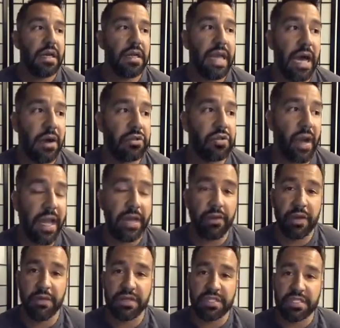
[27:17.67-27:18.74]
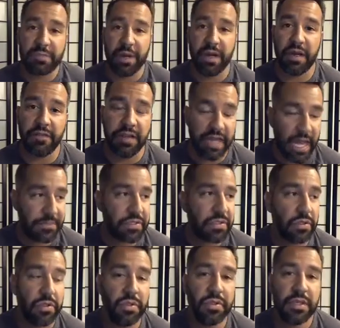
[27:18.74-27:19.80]
Now, do I agree with the spirit of it?
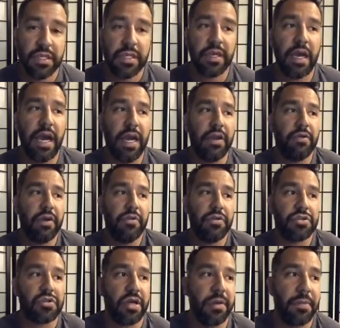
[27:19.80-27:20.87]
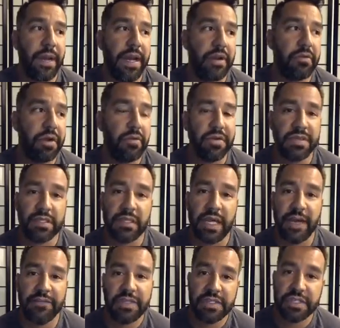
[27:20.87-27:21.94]
Absolutely. I agree with Trump. I agree with the
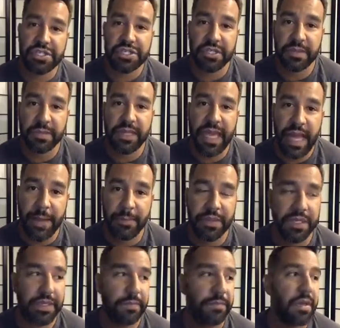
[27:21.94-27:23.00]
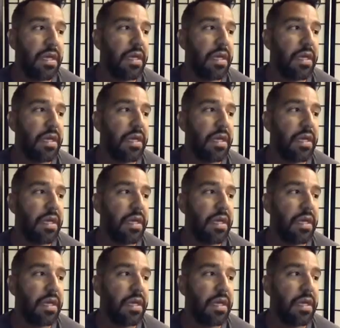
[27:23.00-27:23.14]
left that this shouldn't be happening.